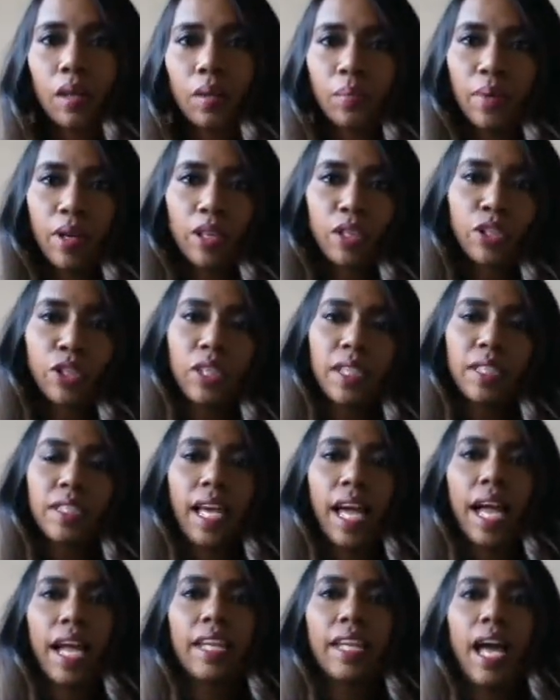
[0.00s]
purchase,
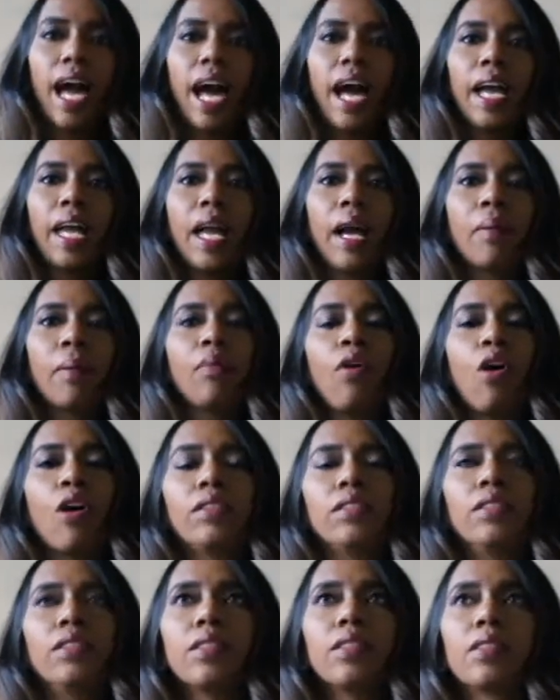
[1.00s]
and I
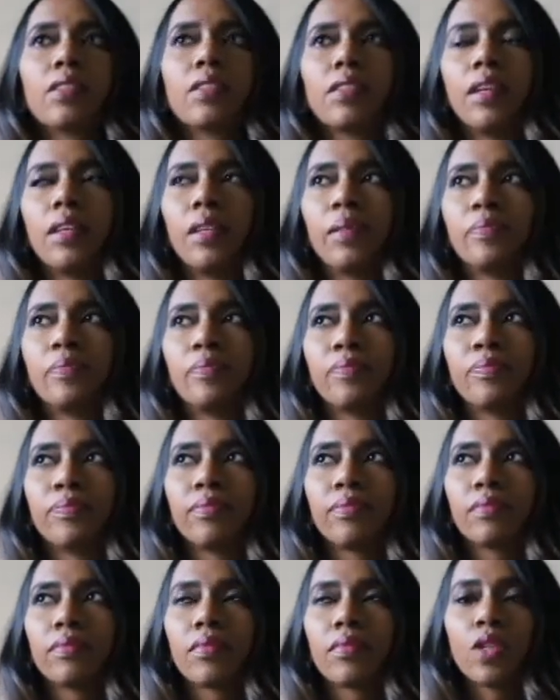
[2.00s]
bought this
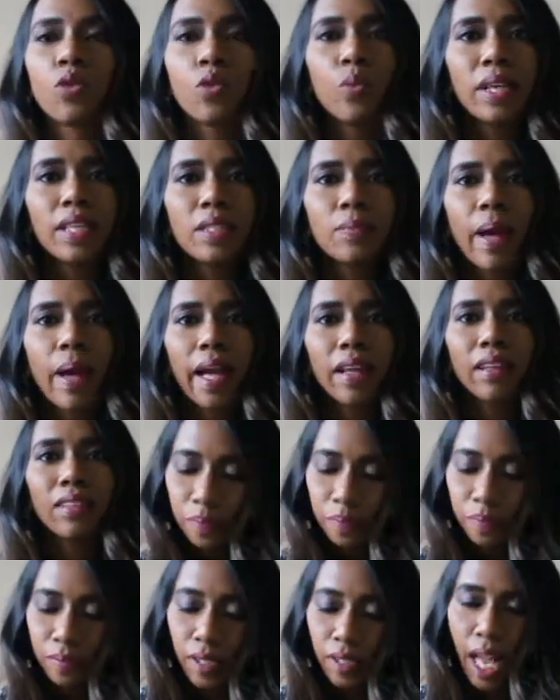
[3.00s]
2 weeks back.
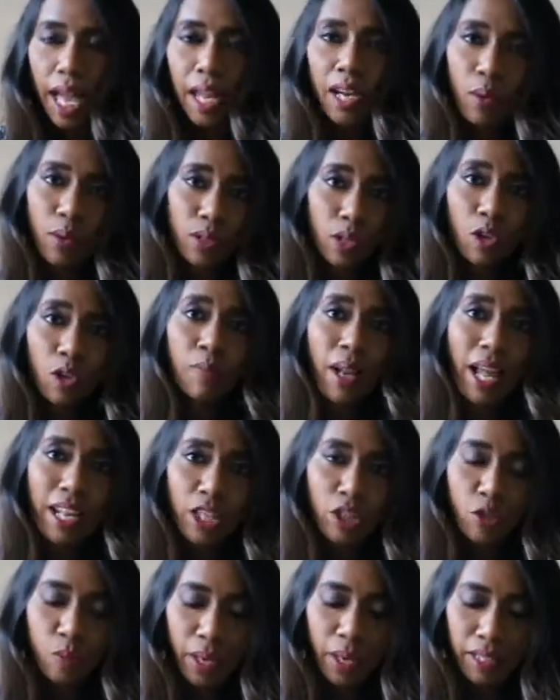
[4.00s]
And I was not
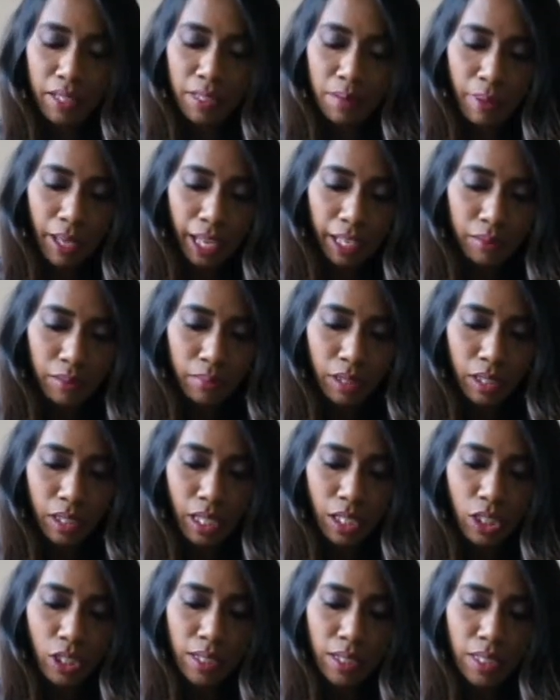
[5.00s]
planning to buy this bag, but
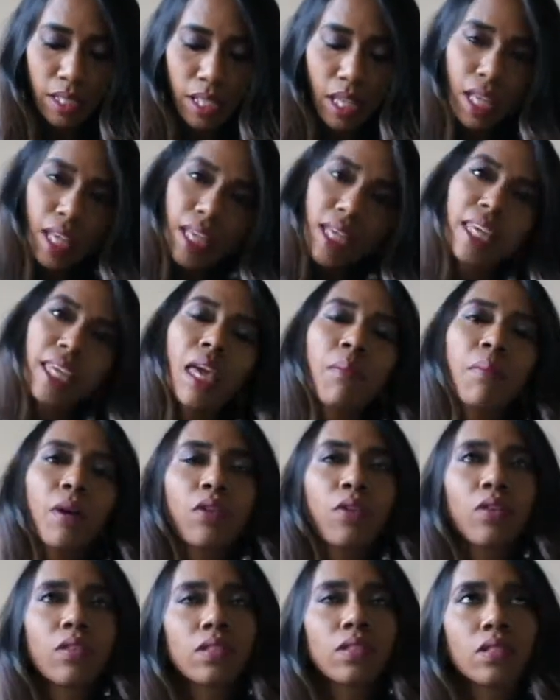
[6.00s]
I just came
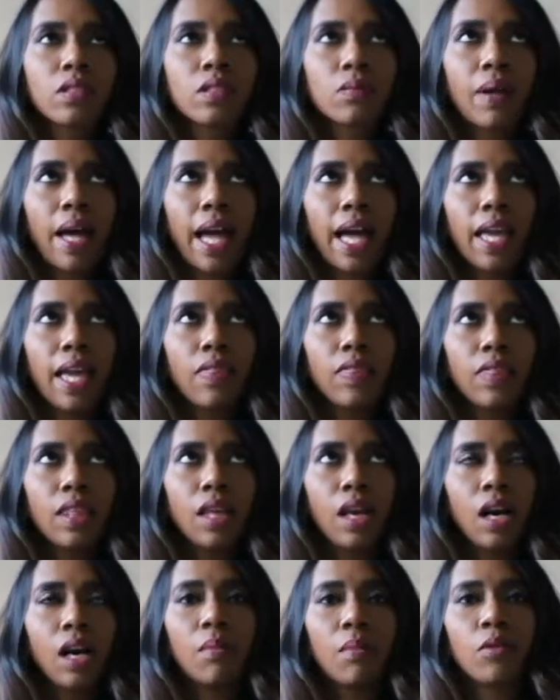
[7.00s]
across this bag in
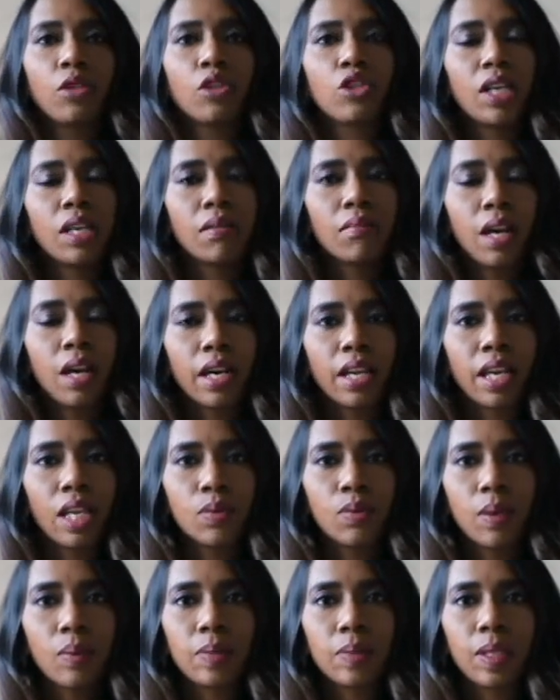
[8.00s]
the Montaigne Market
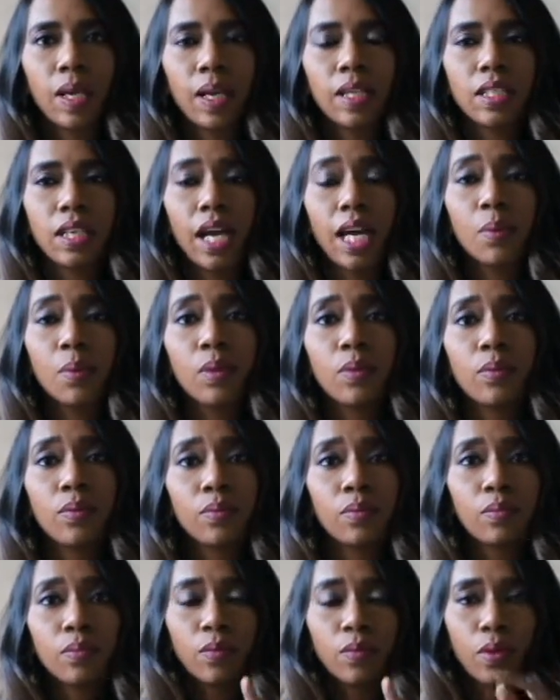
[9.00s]
website. I will,
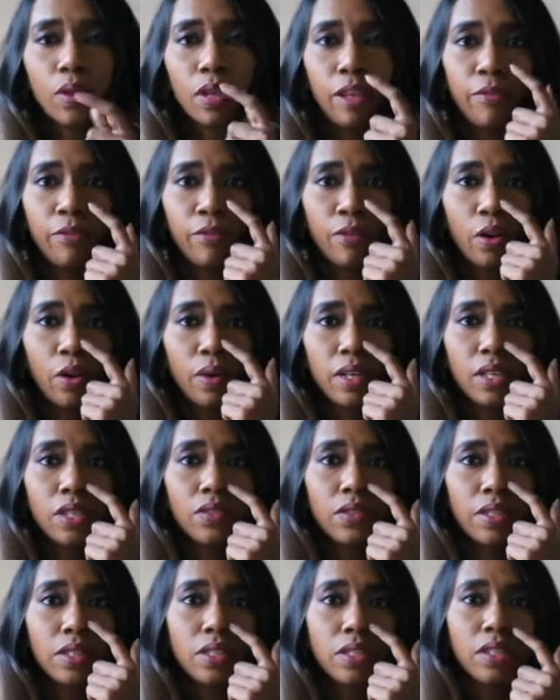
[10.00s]
if you're
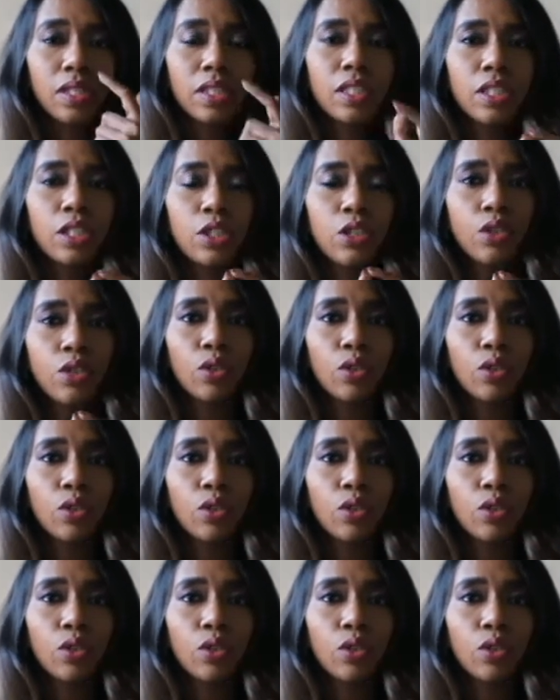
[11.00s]
interested to